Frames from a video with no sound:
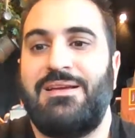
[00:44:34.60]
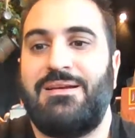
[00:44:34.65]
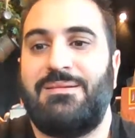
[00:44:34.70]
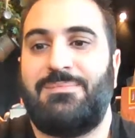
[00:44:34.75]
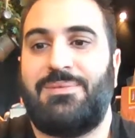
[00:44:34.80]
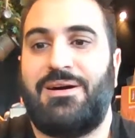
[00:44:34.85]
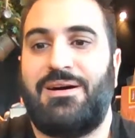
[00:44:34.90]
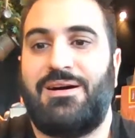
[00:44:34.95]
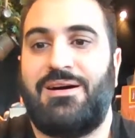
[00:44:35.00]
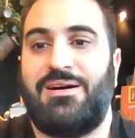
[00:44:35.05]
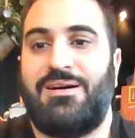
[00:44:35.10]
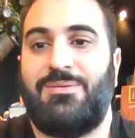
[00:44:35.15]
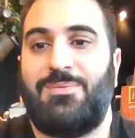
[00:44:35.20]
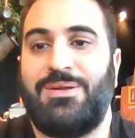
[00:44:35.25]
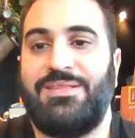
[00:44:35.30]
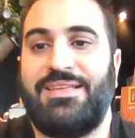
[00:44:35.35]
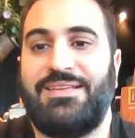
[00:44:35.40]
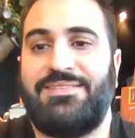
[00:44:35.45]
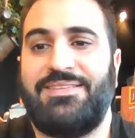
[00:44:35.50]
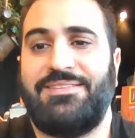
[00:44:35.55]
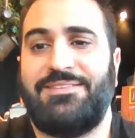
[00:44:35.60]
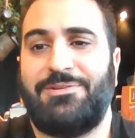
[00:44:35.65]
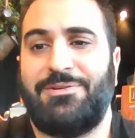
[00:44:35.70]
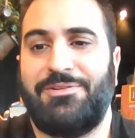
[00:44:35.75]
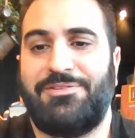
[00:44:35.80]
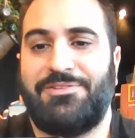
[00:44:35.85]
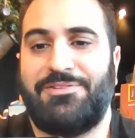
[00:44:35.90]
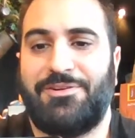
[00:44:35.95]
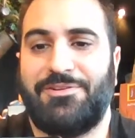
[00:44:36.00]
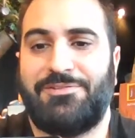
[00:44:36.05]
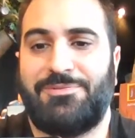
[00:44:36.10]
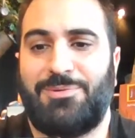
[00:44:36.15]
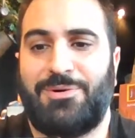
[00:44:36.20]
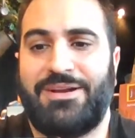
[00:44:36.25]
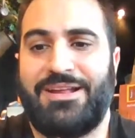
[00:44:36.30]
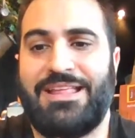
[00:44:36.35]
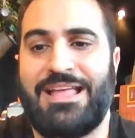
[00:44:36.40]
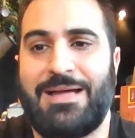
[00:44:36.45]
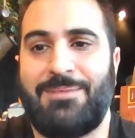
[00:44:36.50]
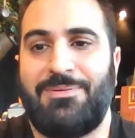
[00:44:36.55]
But when they did the results, what
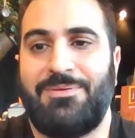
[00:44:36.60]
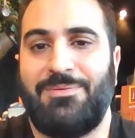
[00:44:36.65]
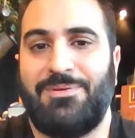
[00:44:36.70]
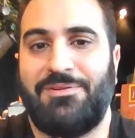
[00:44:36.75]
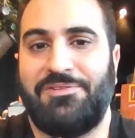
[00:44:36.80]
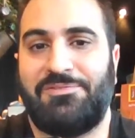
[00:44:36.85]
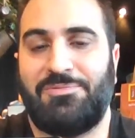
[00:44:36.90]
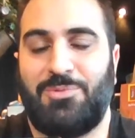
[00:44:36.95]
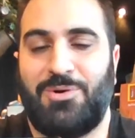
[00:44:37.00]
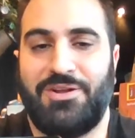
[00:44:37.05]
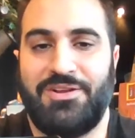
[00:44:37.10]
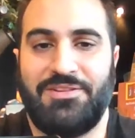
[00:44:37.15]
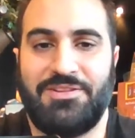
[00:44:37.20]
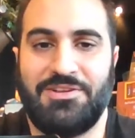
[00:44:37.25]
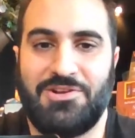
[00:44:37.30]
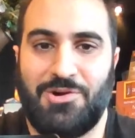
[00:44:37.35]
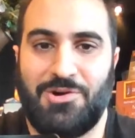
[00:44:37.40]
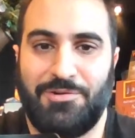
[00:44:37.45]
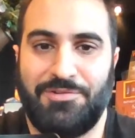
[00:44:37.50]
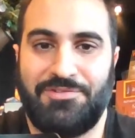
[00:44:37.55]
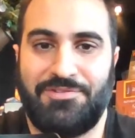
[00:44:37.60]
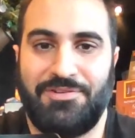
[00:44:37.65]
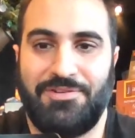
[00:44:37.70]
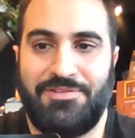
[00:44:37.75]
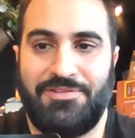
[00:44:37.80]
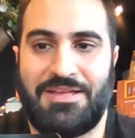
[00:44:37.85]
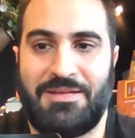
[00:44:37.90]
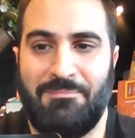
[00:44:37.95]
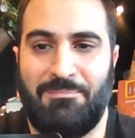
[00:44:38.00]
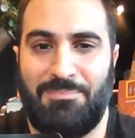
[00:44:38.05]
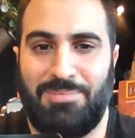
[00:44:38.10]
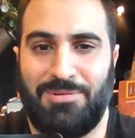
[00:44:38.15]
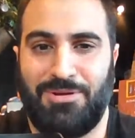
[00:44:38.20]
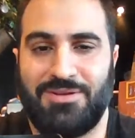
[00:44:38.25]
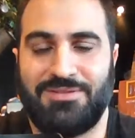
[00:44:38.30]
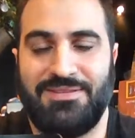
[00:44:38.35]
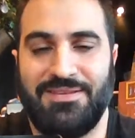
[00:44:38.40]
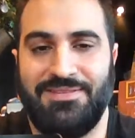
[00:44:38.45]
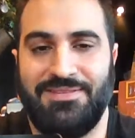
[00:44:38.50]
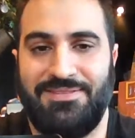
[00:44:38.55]
had happened was one of the gallstones had
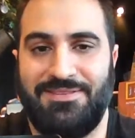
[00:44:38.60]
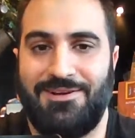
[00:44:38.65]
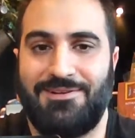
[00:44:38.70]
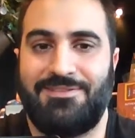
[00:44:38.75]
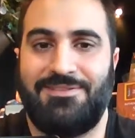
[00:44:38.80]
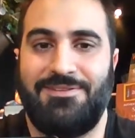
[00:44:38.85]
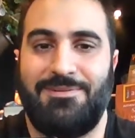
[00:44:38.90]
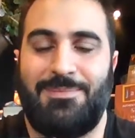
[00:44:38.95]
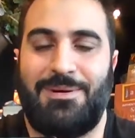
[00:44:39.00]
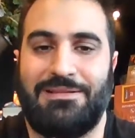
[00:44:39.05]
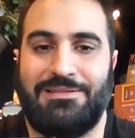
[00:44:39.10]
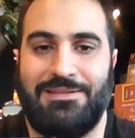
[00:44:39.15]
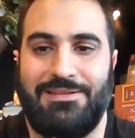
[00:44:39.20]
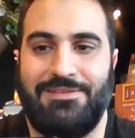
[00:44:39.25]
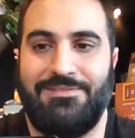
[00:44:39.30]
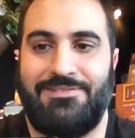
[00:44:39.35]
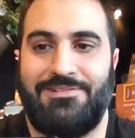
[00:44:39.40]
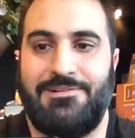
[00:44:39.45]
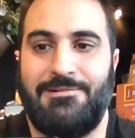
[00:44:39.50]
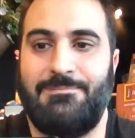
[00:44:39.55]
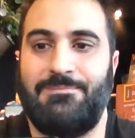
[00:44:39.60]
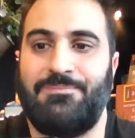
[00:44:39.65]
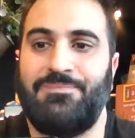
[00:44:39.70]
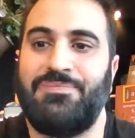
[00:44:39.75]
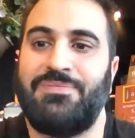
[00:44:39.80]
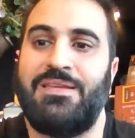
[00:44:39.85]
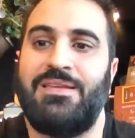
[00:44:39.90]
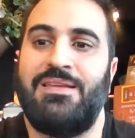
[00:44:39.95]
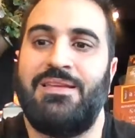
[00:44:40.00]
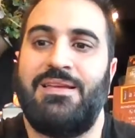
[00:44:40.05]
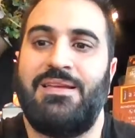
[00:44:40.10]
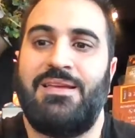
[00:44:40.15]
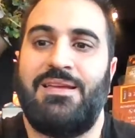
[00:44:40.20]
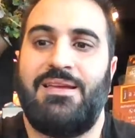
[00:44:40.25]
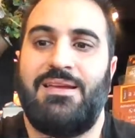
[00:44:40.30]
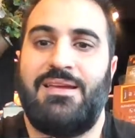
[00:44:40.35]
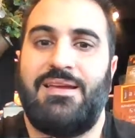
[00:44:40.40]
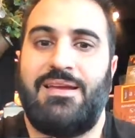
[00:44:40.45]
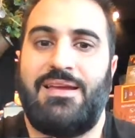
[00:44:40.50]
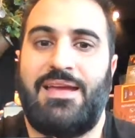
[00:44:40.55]
blocked the duct to my liver.
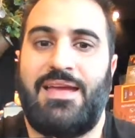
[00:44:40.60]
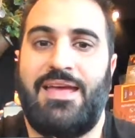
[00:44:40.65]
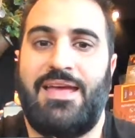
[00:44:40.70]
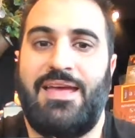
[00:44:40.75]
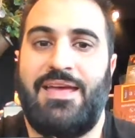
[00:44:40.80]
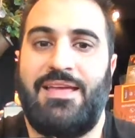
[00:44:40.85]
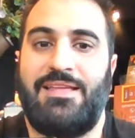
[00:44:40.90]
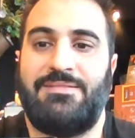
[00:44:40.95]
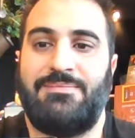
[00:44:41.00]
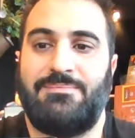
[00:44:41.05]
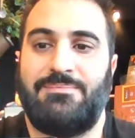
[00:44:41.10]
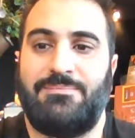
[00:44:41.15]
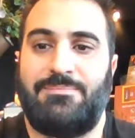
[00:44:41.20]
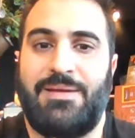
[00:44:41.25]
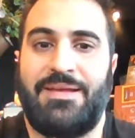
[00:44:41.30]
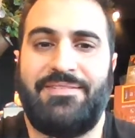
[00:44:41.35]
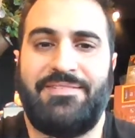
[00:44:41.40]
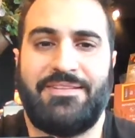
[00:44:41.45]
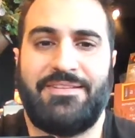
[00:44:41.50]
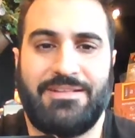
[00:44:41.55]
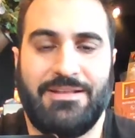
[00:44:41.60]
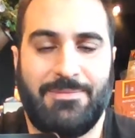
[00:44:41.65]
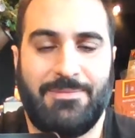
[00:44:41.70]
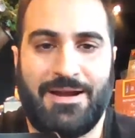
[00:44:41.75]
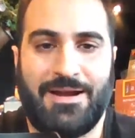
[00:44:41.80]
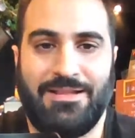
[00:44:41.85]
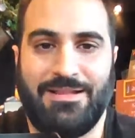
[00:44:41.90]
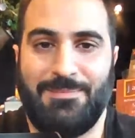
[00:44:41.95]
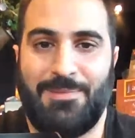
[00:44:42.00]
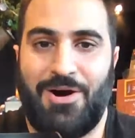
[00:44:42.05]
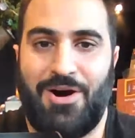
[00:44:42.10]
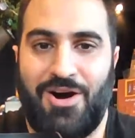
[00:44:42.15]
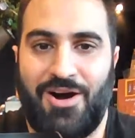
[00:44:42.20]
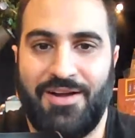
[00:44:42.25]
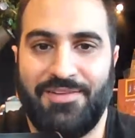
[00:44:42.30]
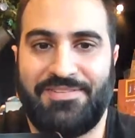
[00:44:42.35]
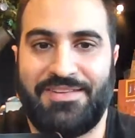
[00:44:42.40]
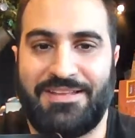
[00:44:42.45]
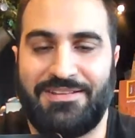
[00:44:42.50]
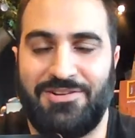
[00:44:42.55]
And basically, apparently, my
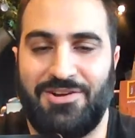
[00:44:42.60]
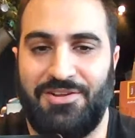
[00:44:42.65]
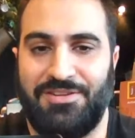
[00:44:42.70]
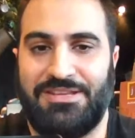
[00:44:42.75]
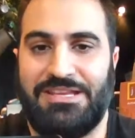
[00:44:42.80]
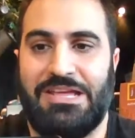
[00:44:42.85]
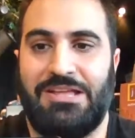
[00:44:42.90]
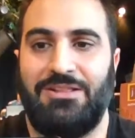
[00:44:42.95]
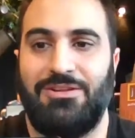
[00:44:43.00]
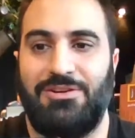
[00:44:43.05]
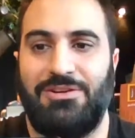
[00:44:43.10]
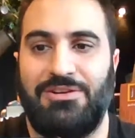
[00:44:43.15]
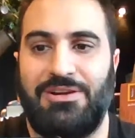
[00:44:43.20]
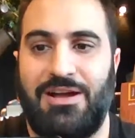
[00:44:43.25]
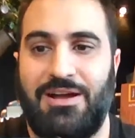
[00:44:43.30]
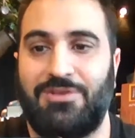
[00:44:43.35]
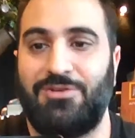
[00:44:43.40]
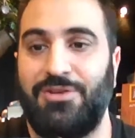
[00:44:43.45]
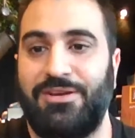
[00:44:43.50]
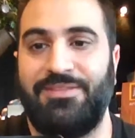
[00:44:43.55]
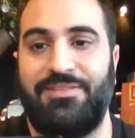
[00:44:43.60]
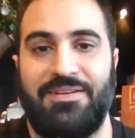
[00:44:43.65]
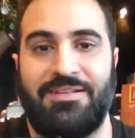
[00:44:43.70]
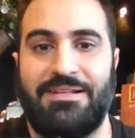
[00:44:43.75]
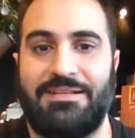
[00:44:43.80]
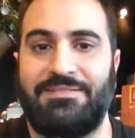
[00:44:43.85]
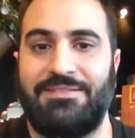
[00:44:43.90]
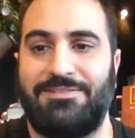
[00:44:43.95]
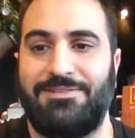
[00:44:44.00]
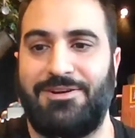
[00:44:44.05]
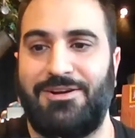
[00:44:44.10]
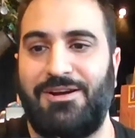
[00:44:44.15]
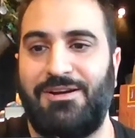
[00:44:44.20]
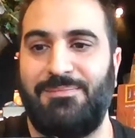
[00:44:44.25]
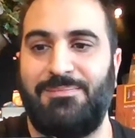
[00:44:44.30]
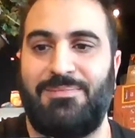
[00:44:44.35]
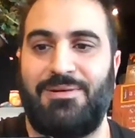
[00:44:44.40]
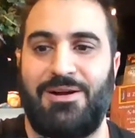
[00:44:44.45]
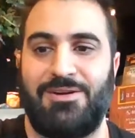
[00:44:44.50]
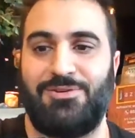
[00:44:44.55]
eyes had gone yellow. I couldn't tell at the
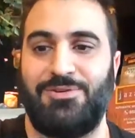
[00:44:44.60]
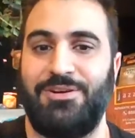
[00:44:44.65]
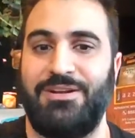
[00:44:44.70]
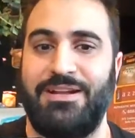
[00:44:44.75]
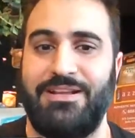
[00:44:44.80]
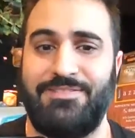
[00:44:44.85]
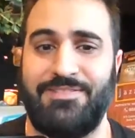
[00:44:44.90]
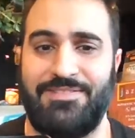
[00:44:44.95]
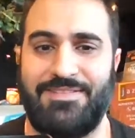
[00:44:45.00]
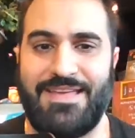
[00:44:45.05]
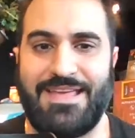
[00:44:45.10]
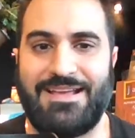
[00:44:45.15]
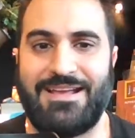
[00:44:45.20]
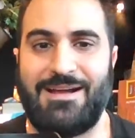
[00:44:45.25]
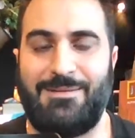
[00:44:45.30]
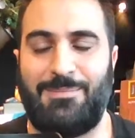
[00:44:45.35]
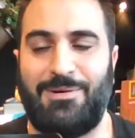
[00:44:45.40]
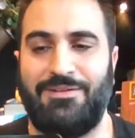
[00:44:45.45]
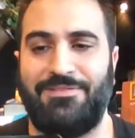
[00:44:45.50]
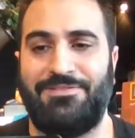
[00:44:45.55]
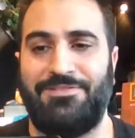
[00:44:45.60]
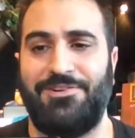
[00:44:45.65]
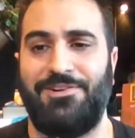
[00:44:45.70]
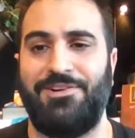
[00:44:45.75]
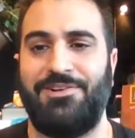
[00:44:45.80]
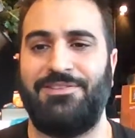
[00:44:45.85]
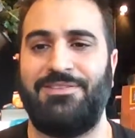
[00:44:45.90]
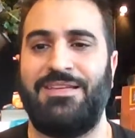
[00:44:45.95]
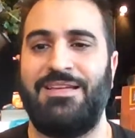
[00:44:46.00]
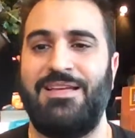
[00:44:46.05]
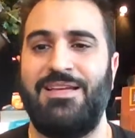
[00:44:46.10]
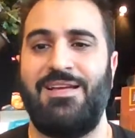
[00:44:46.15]
time. I couldn't even take out my phone.